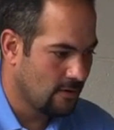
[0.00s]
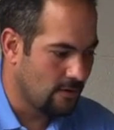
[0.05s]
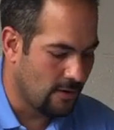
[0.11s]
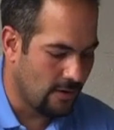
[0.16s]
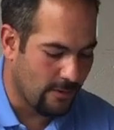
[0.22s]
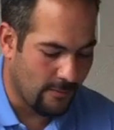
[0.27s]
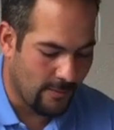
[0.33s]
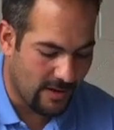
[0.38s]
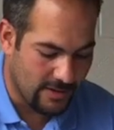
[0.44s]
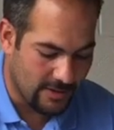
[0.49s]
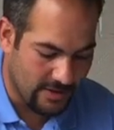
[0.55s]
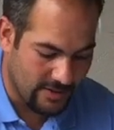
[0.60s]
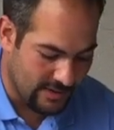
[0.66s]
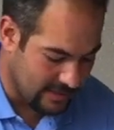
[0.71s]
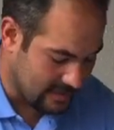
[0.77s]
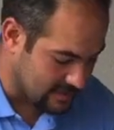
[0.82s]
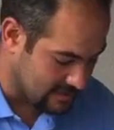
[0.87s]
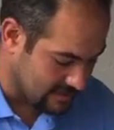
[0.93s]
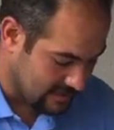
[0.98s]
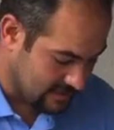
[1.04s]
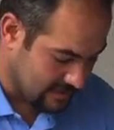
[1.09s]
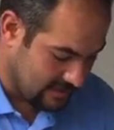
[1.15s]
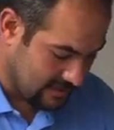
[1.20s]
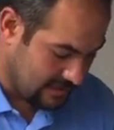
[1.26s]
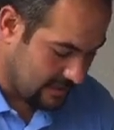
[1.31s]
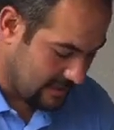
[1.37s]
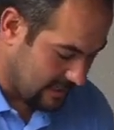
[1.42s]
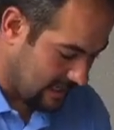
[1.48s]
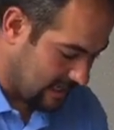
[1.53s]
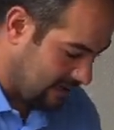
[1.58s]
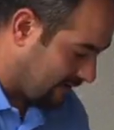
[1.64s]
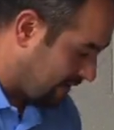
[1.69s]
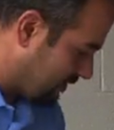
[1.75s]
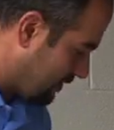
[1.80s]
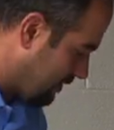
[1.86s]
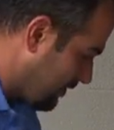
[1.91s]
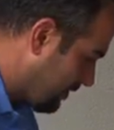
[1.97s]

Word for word: What we want to do is, uh,